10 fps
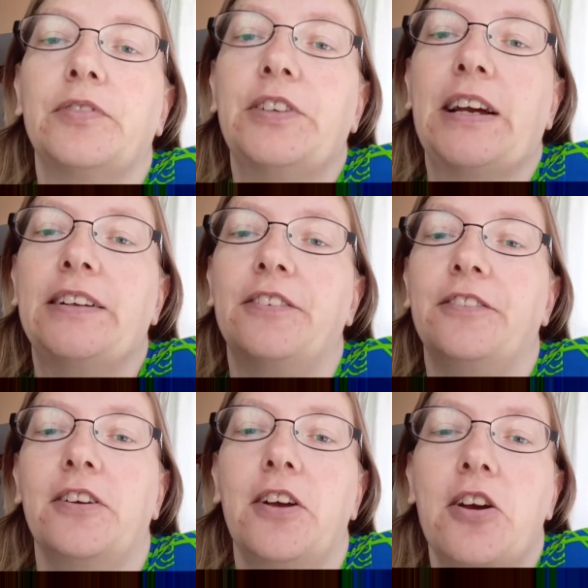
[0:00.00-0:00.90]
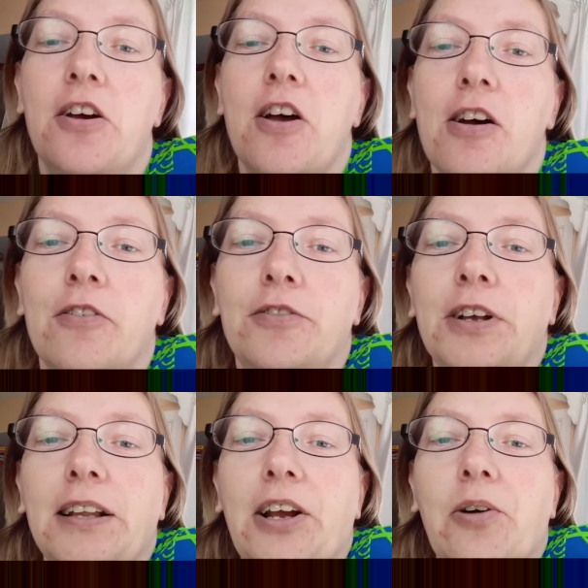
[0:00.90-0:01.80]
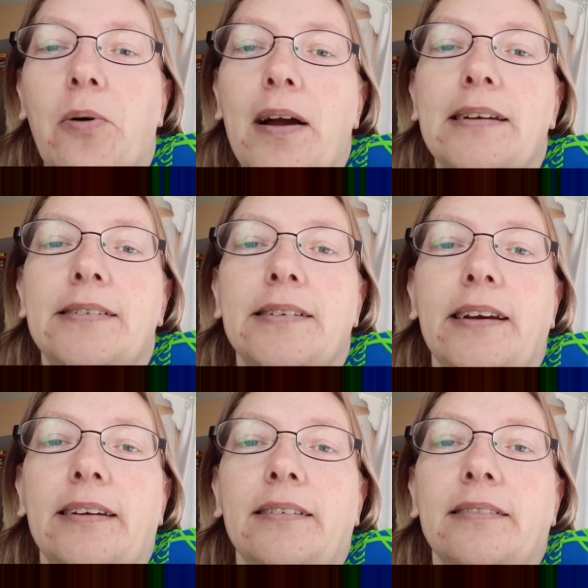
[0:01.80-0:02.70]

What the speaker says: You guys are really quiet today.